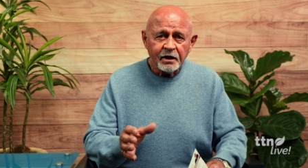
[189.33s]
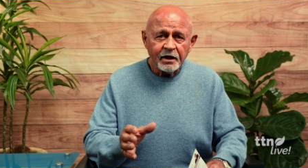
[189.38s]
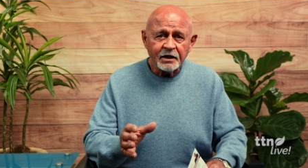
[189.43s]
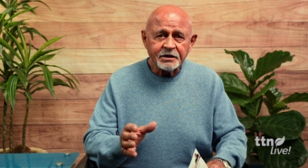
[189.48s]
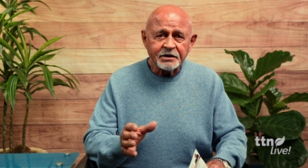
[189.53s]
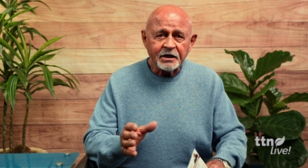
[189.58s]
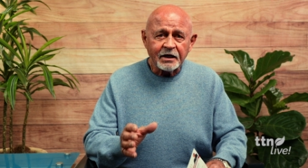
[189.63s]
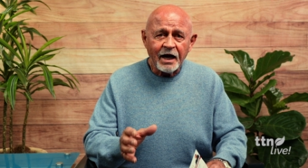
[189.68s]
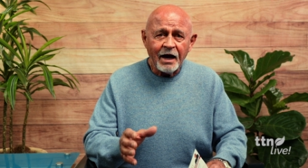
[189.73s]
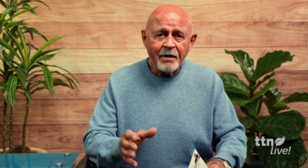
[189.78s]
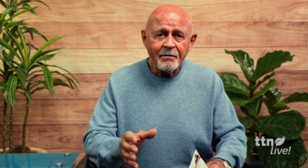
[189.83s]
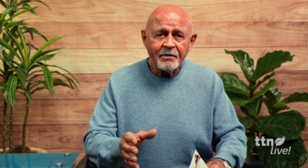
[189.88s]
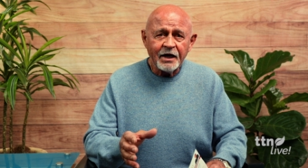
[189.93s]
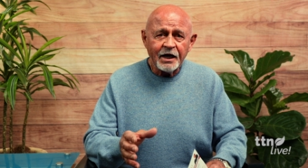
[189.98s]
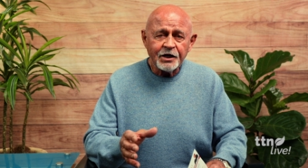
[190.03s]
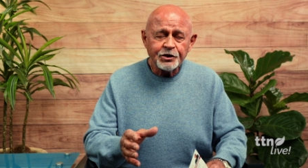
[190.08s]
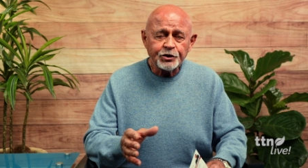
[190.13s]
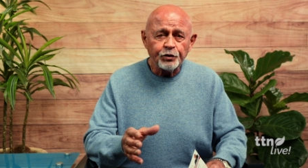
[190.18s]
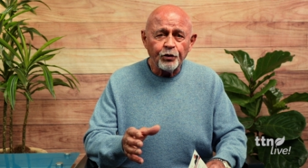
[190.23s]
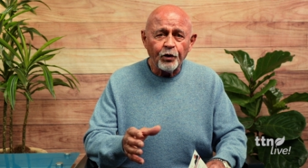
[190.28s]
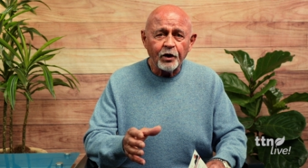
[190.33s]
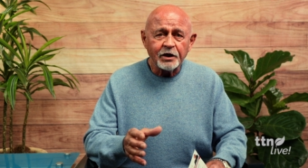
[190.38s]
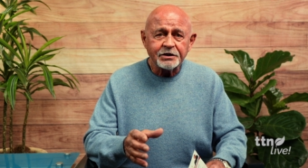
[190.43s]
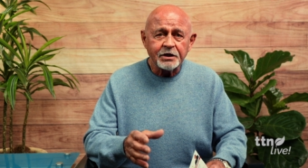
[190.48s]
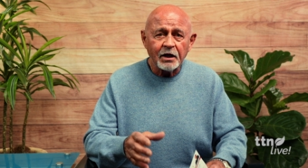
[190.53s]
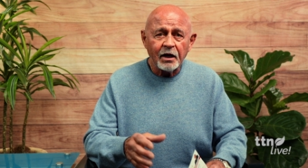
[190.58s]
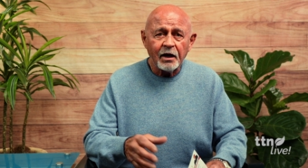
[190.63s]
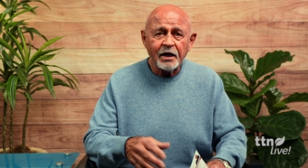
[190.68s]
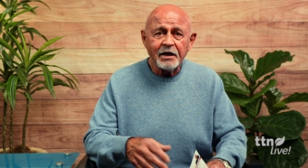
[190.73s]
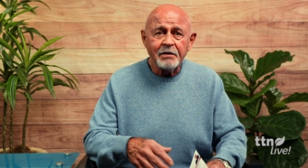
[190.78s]
It's a combination
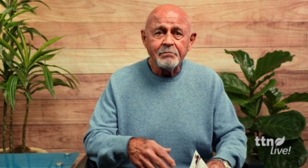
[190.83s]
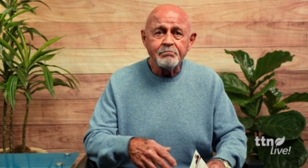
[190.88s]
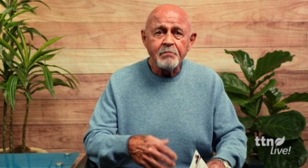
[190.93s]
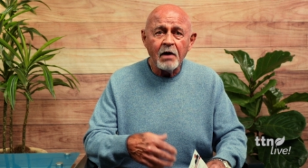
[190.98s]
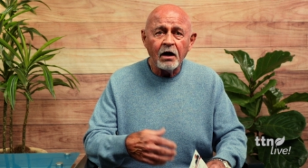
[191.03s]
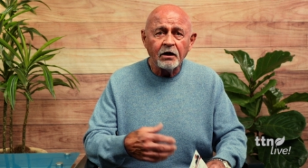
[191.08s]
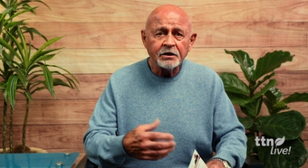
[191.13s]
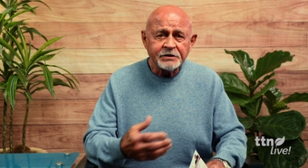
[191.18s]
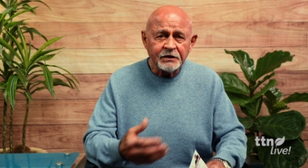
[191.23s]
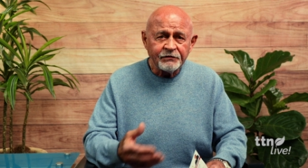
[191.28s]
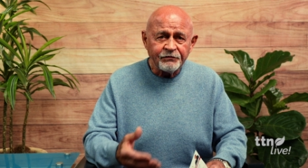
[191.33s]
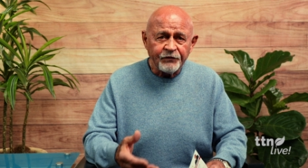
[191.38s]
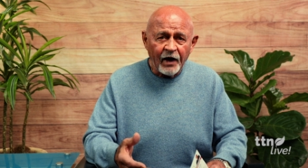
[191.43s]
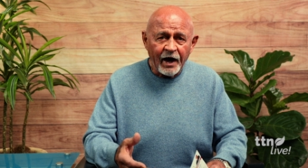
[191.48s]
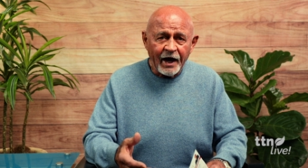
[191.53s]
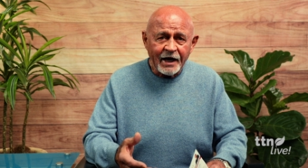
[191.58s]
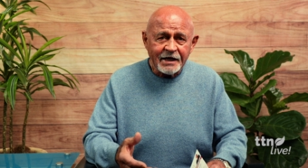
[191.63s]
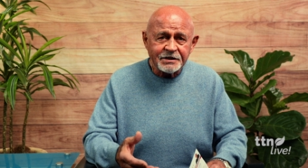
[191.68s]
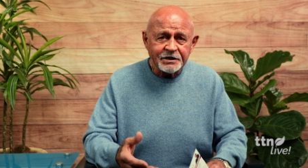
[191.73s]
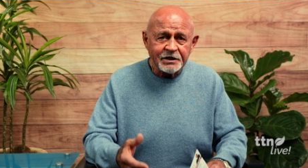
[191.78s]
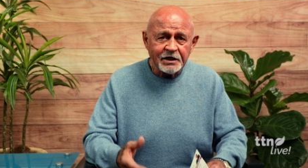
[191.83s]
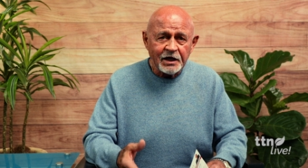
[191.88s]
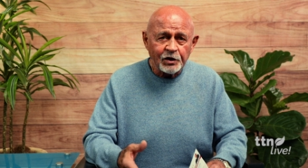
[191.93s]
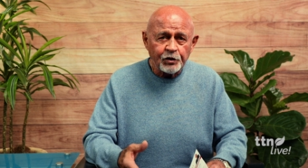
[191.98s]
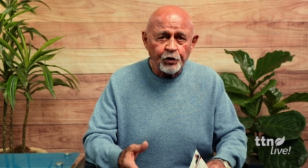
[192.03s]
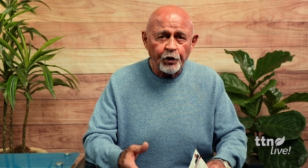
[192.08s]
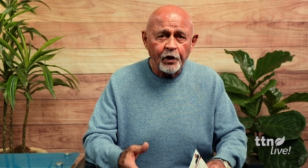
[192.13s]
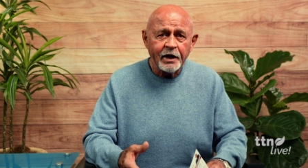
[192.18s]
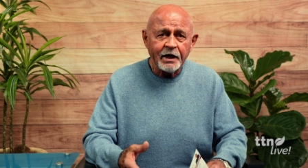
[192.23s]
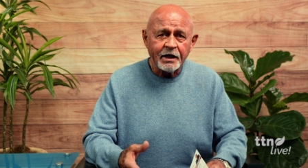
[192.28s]
which emulsifies the
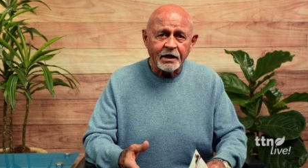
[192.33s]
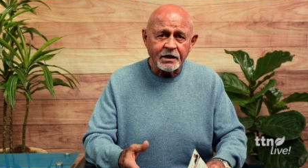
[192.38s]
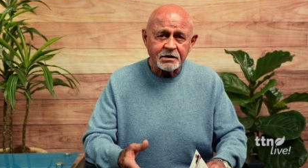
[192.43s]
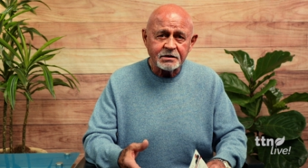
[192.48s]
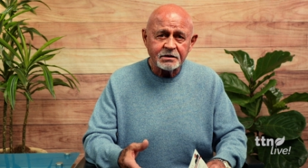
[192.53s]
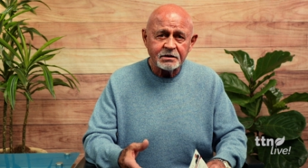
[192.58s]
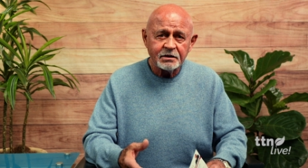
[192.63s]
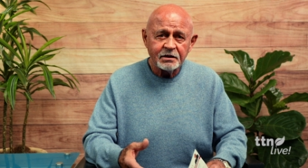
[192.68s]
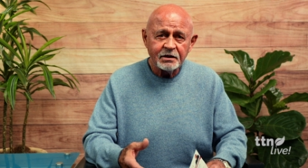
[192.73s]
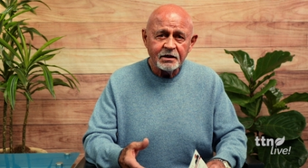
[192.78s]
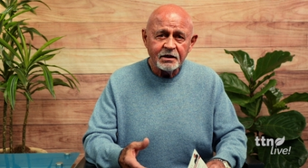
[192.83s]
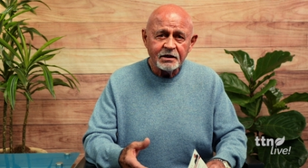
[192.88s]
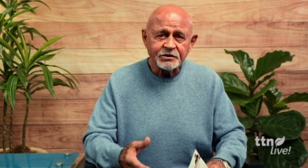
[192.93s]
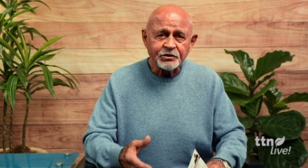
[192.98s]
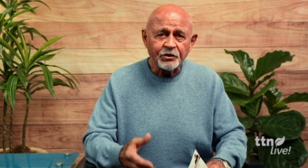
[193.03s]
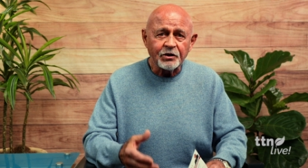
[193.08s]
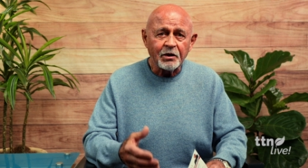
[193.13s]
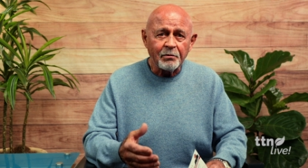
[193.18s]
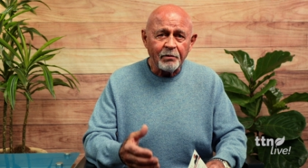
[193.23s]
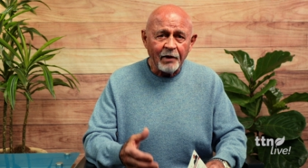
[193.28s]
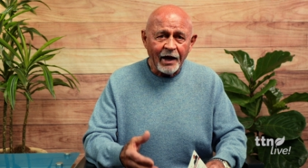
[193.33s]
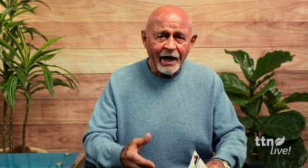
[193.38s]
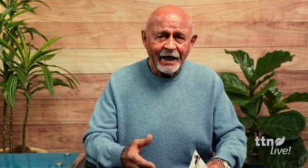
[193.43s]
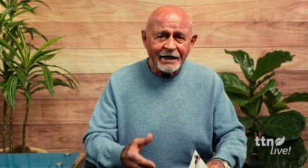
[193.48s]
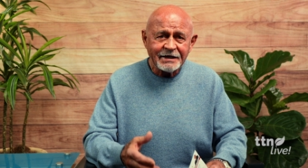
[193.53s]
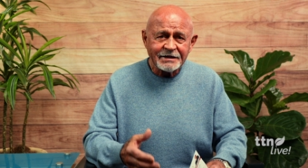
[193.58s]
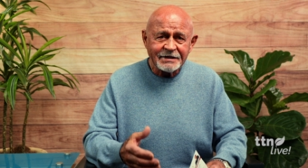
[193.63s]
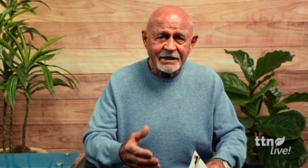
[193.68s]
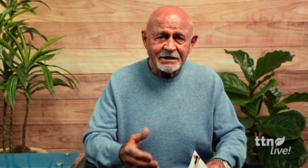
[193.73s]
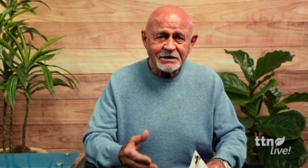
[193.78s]
ingredients. So the
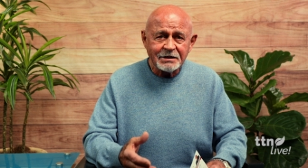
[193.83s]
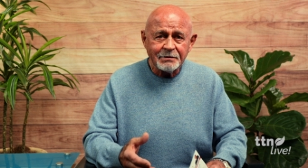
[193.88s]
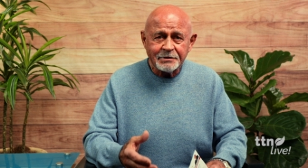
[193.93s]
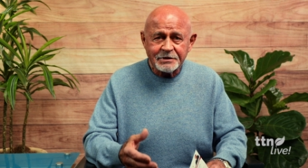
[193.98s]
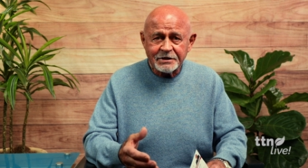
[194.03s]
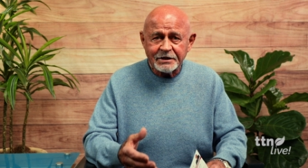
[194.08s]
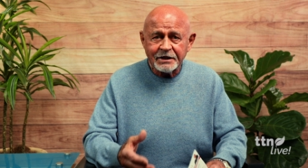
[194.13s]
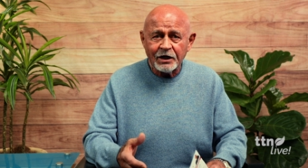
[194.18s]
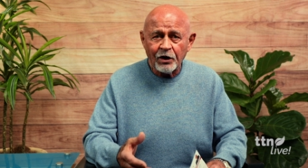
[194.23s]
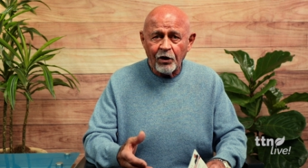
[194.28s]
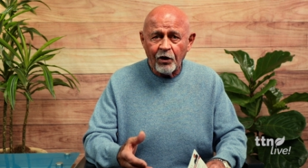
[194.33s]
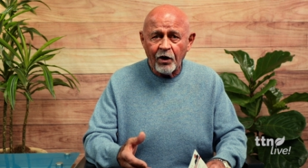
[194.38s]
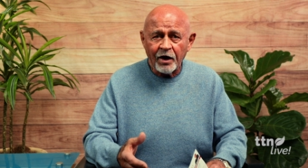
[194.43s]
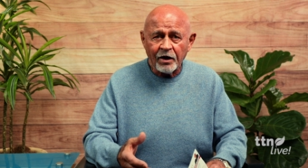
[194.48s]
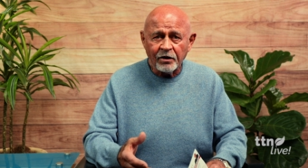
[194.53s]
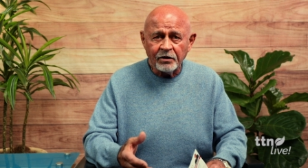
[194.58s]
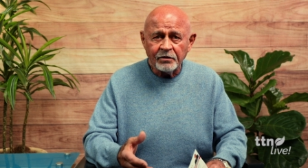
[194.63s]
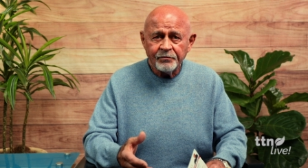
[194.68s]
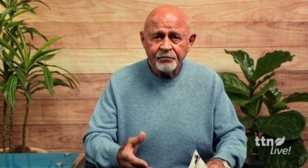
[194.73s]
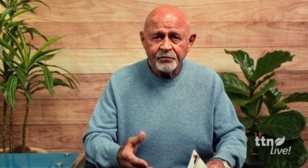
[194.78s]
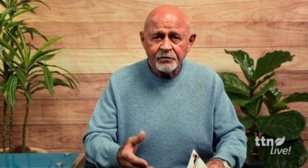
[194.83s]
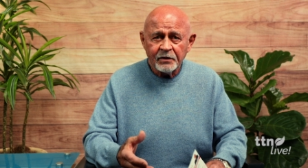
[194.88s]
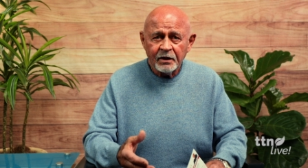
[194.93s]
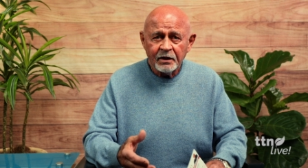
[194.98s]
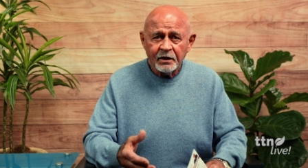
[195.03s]
black sesame seed oil